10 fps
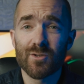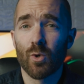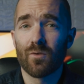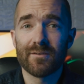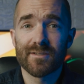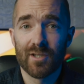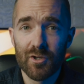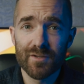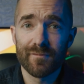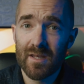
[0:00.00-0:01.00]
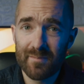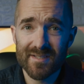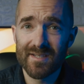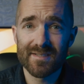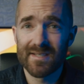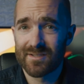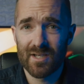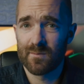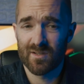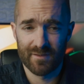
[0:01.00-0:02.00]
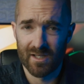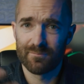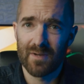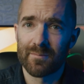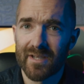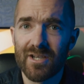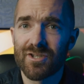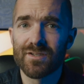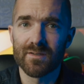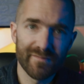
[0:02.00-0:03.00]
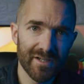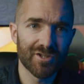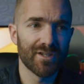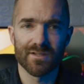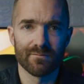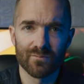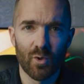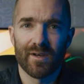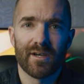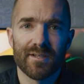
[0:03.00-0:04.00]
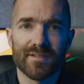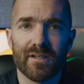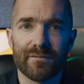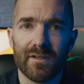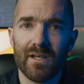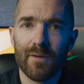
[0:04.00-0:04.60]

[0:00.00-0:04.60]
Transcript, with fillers: all-around solution for their business in terms of, you know, applications and features and all that kind of stuff,